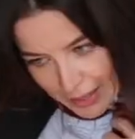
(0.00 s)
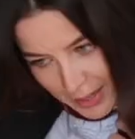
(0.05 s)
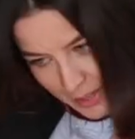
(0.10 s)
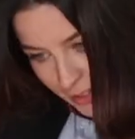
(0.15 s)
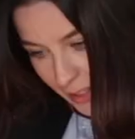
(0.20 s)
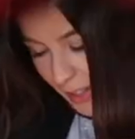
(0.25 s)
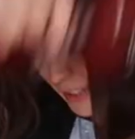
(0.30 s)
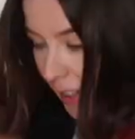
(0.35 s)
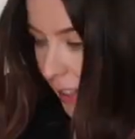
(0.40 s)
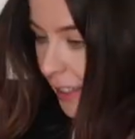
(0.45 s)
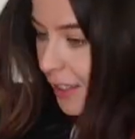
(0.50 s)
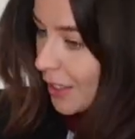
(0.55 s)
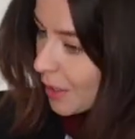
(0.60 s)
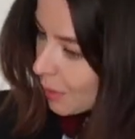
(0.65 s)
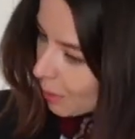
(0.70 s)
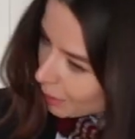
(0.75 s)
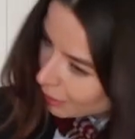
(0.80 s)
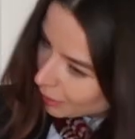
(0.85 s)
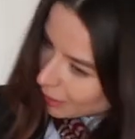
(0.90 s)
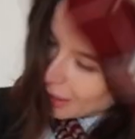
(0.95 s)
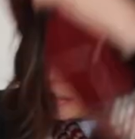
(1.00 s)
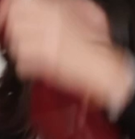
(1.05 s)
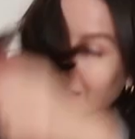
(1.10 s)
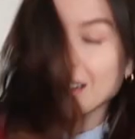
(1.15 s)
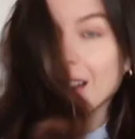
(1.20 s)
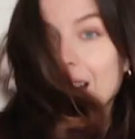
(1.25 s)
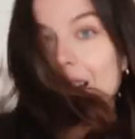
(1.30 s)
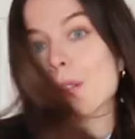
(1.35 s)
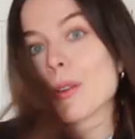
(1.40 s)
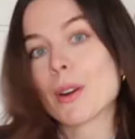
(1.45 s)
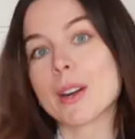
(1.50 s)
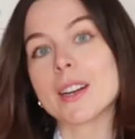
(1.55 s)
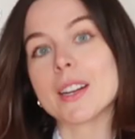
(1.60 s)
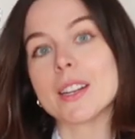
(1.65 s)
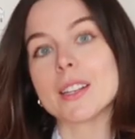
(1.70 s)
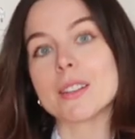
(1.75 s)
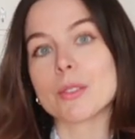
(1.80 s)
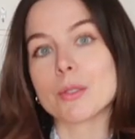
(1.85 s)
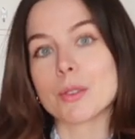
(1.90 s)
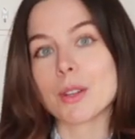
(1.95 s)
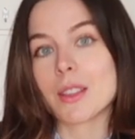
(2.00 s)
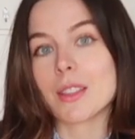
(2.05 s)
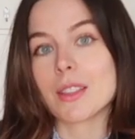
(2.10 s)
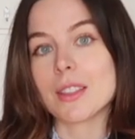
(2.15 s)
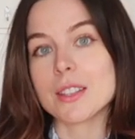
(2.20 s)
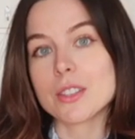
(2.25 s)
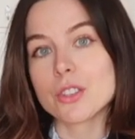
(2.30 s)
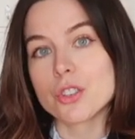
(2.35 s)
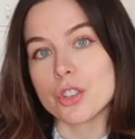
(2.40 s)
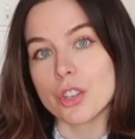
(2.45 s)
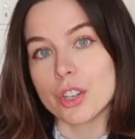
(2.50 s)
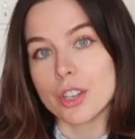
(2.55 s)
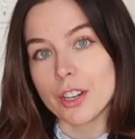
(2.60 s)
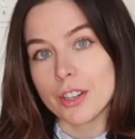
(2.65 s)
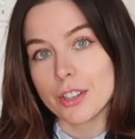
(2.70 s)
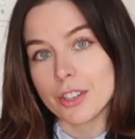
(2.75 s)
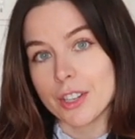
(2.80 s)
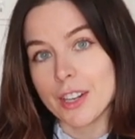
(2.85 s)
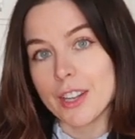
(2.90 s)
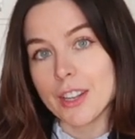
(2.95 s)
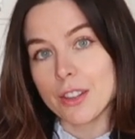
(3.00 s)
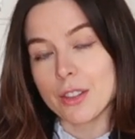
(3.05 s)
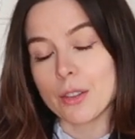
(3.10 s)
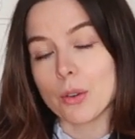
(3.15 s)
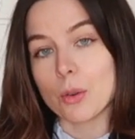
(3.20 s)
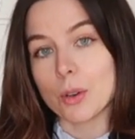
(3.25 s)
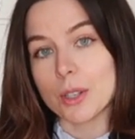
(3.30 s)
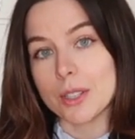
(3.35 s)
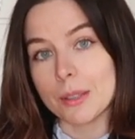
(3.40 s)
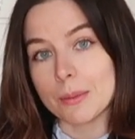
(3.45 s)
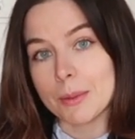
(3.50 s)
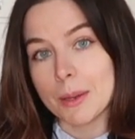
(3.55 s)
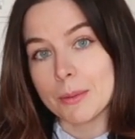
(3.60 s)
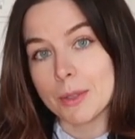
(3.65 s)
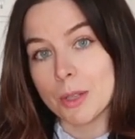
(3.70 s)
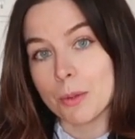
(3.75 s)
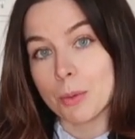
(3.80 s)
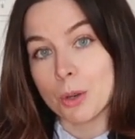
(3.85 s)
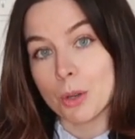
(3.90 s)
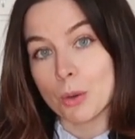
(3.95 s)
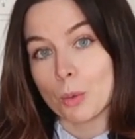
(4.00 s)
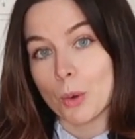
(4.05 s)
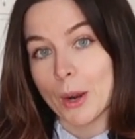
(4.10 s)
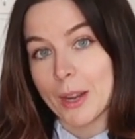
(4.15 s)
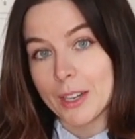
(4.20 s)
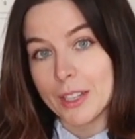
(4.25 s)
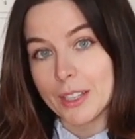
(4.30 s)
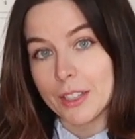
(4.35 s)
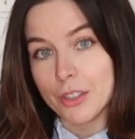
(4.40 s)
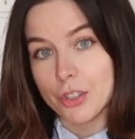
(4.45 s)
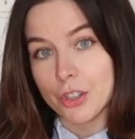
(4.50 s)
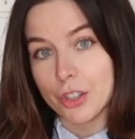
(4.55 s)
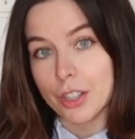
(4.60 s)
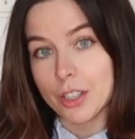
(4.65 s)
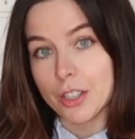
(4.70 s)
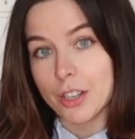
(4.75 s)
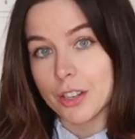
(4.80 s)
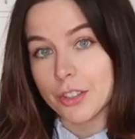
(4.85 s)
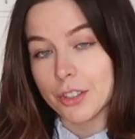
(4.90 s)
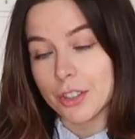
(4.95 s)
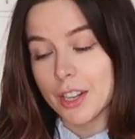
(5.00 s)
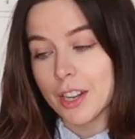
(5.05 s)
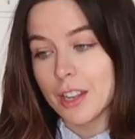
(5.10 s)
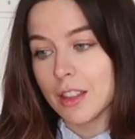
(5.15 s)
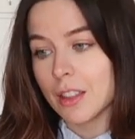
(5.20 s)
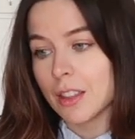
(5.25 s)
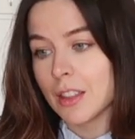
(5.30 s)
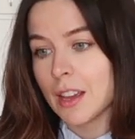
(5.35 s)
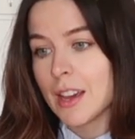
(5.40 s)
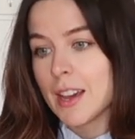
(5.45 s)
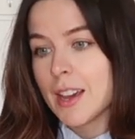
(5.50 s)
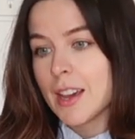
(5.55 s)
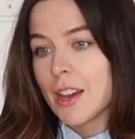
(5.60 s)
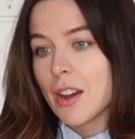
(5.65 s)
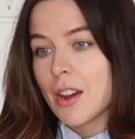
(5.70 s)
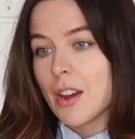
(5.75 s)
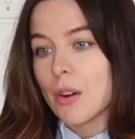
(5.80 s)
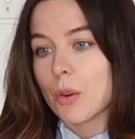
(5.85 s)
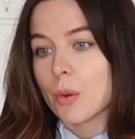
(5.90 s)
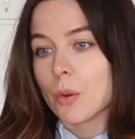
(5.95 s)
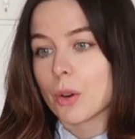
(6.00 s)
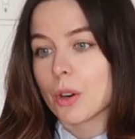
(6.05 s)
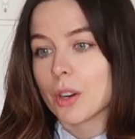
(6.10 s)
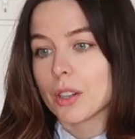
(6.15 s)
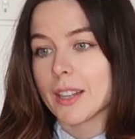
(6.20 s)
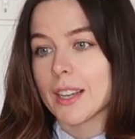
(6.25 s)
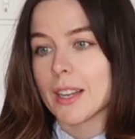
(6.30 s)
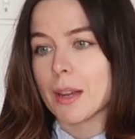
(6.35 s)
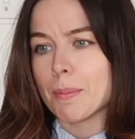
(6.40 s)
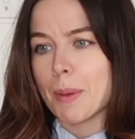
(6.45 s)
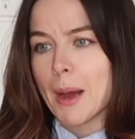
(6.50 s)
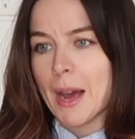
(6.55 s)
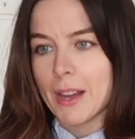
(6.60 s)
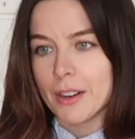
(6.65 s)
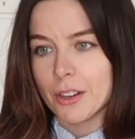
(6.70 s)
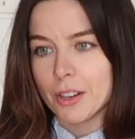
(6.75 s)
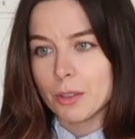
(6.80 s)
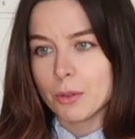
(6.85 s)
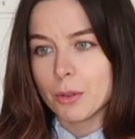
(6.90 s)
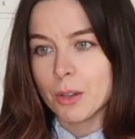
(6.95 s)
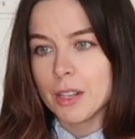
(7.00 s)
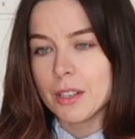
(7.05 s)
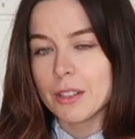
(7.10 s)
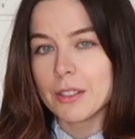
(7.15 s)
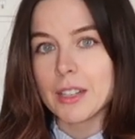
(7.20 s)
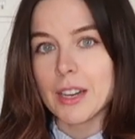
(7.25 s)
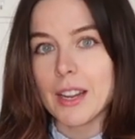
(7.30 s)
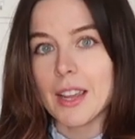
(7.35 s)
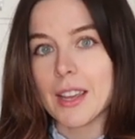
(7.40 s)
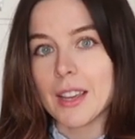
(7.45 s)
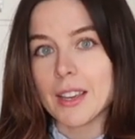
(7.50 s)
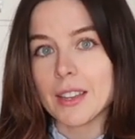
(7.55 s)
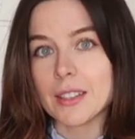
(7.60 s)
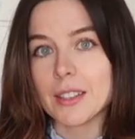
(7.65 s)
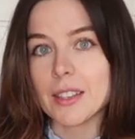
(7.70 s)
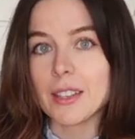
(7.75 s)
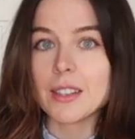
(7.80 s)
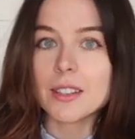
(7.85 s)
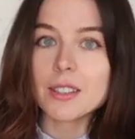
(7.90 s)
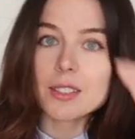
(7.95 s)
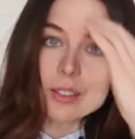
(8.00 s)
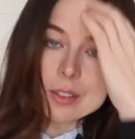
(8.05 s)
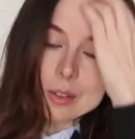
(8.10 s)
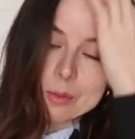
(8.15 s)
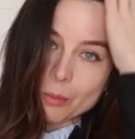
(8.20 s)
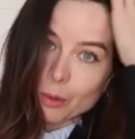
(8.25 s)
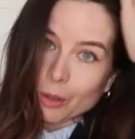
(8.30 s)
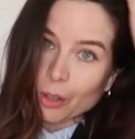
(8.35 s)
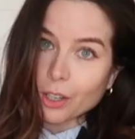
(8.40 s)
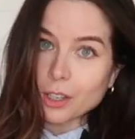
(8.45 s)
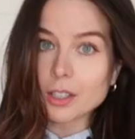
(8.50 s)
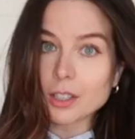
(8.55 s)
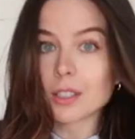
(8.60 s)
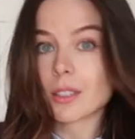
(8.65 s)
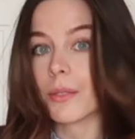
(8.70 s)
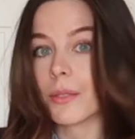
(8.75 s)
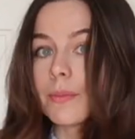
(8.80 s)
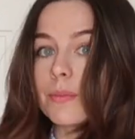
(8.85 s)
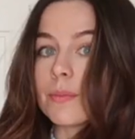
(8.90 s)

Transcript: And I like this one a lot. I wear it with this shirt underneath or sometimes I'll put a white shirt underneath or like a patterned one. And it is a little more